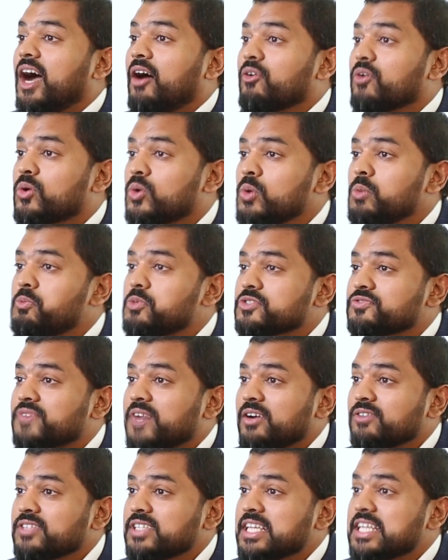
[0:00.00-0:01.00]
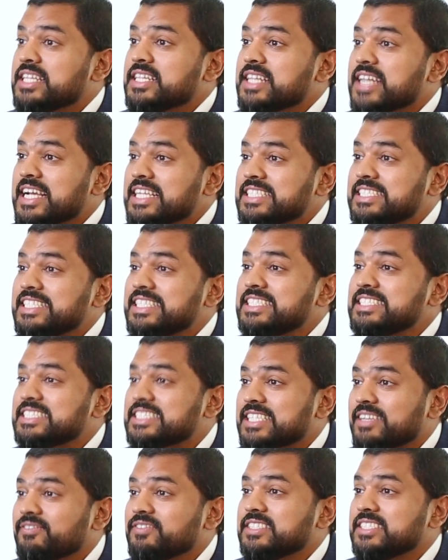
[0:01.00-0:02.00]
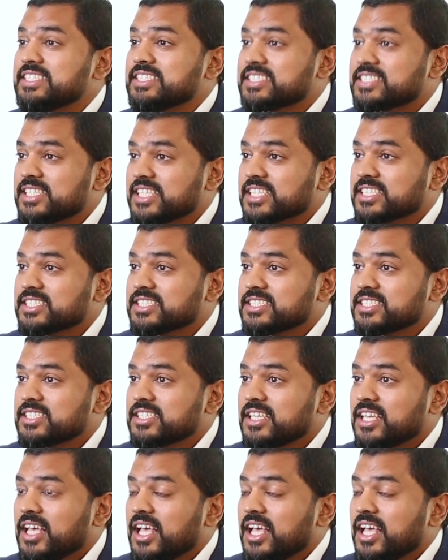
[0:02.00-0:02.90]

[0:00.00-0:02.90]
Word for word: Our group was founded in 1976